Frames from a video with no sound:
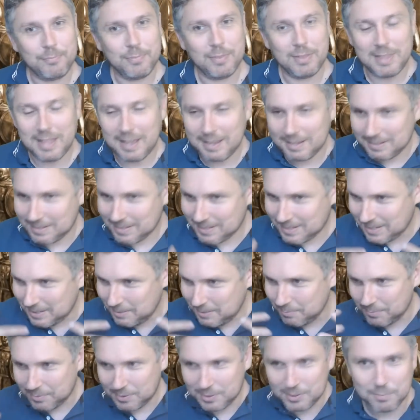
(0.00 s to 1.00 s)
That
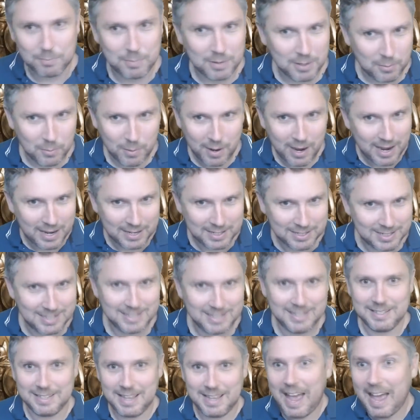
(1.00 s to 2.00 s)
seems to be where
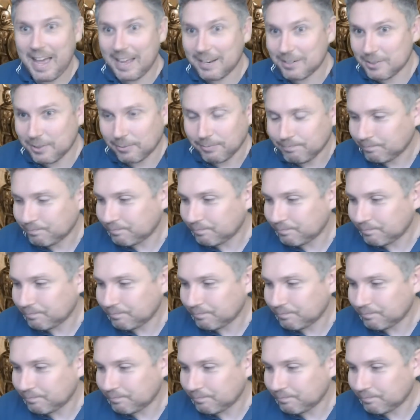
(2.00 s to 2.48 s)
she's at.